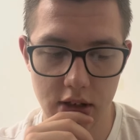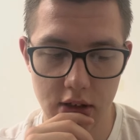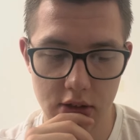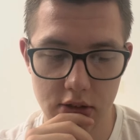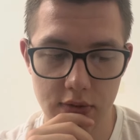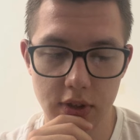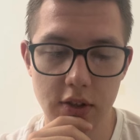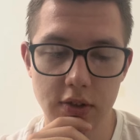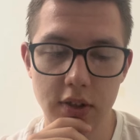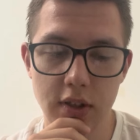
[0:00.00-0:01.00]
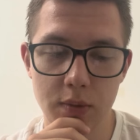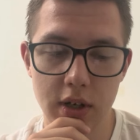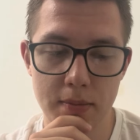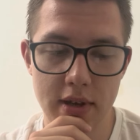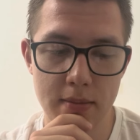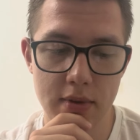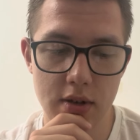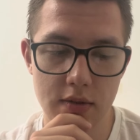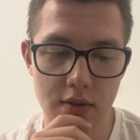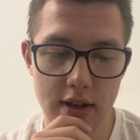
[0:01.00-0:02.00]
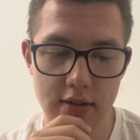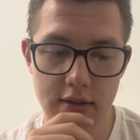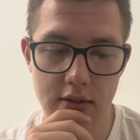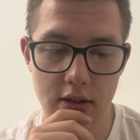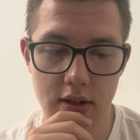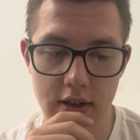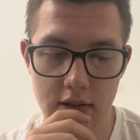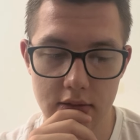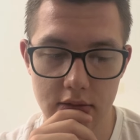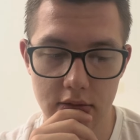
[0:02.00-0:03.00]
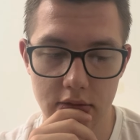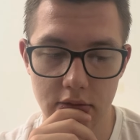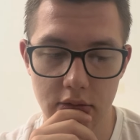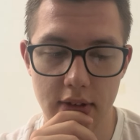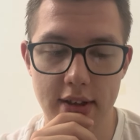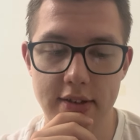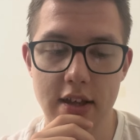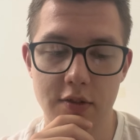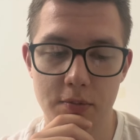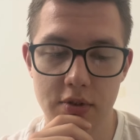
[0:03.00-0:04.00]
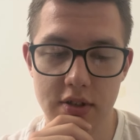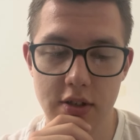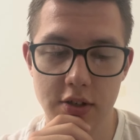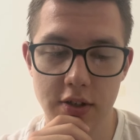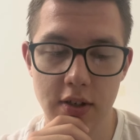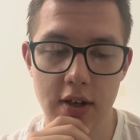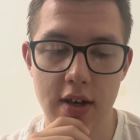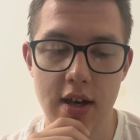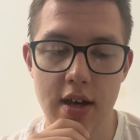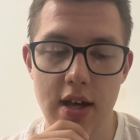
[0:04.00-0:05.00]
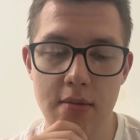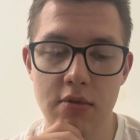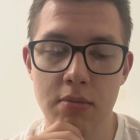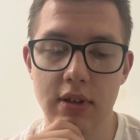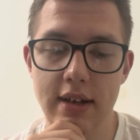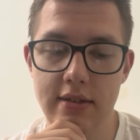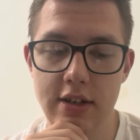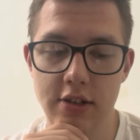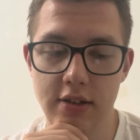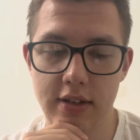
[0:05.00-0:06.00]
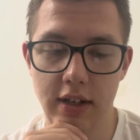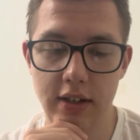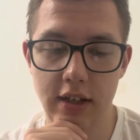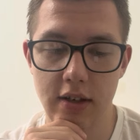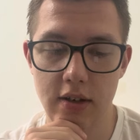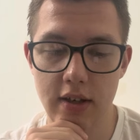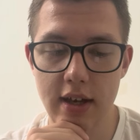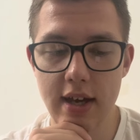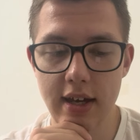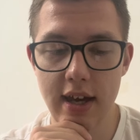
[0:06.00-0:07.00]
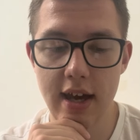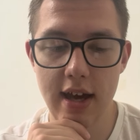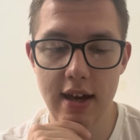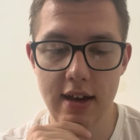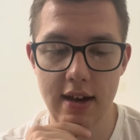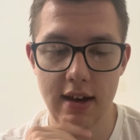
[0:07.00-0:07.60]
So for those who don't know what a pit maneuver is, it stands for Precision Immobilization Technique, A.K.A.